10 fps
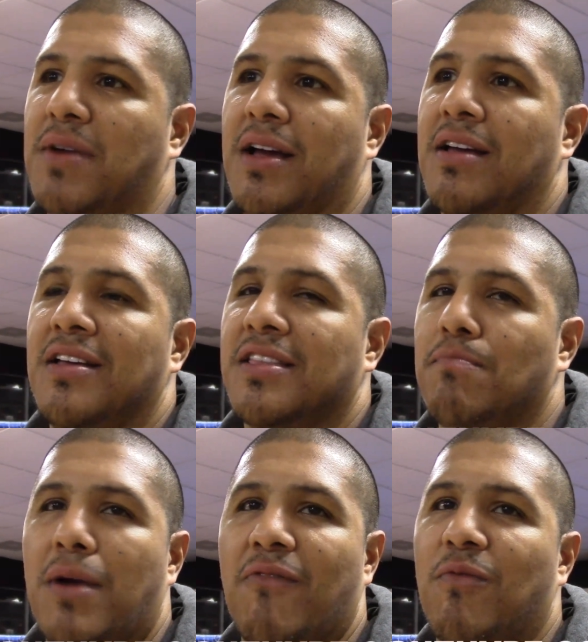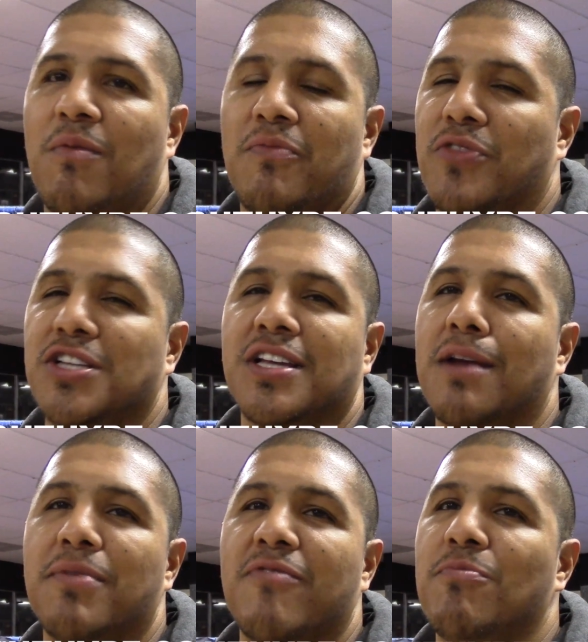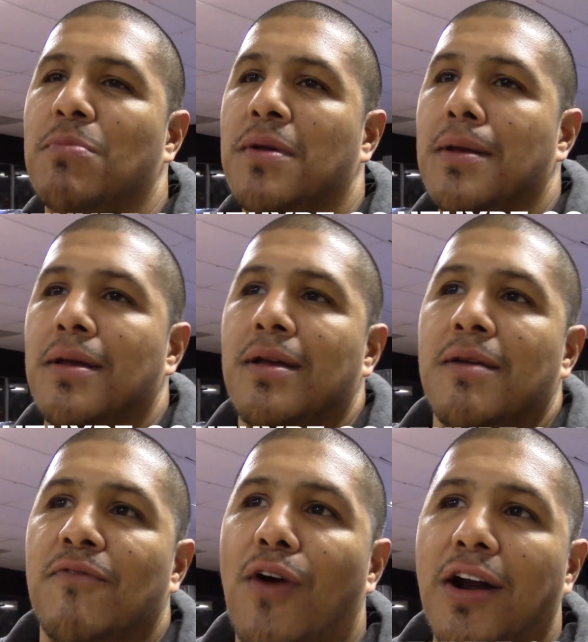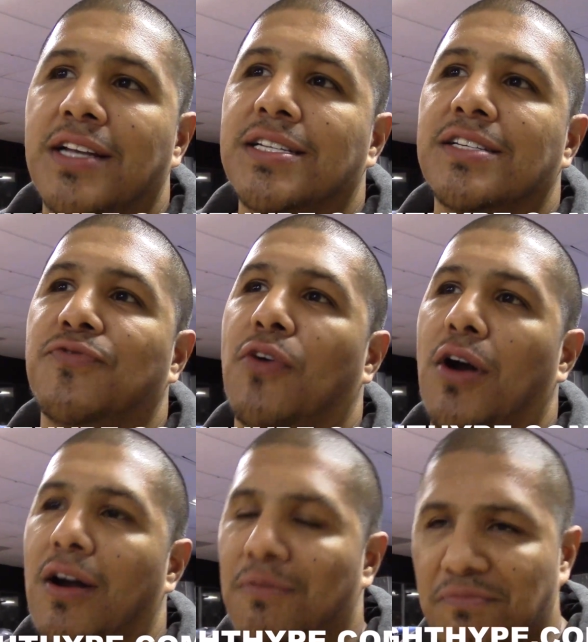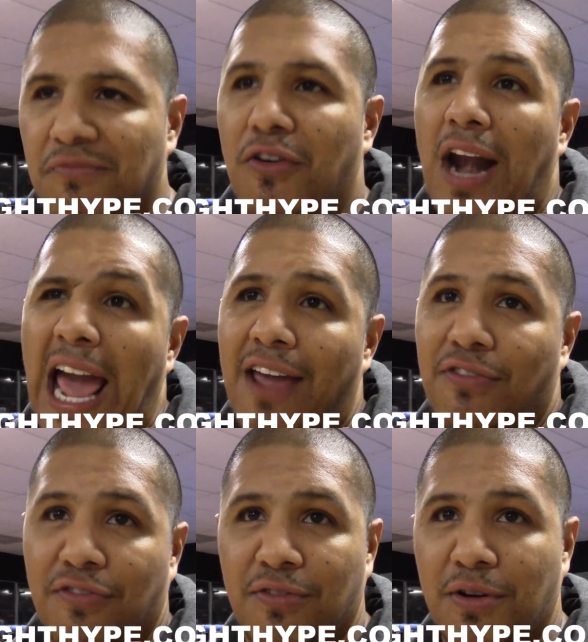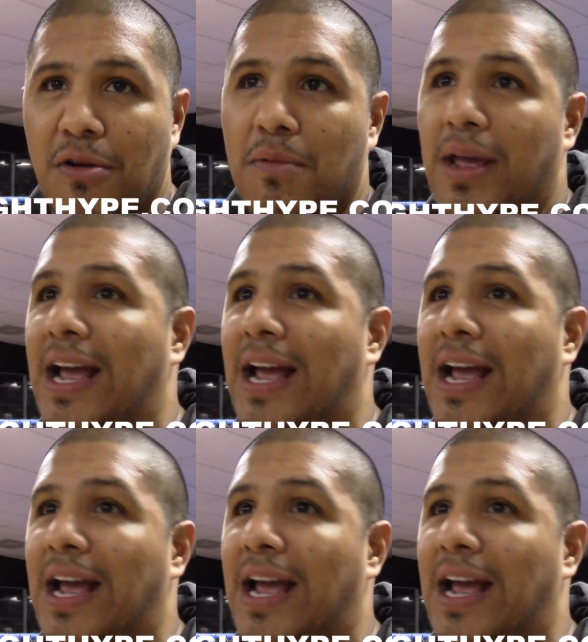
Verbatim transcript: My my, there's gonna be Vargas is for, for life. You know I me, mean?